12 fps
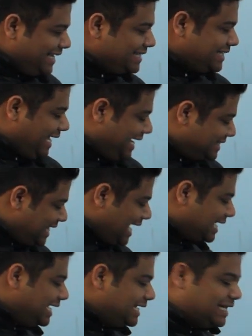is
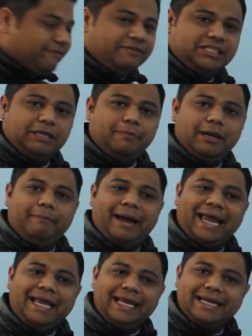exactly divisible
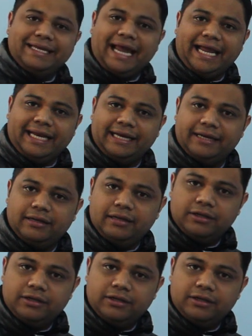by 9.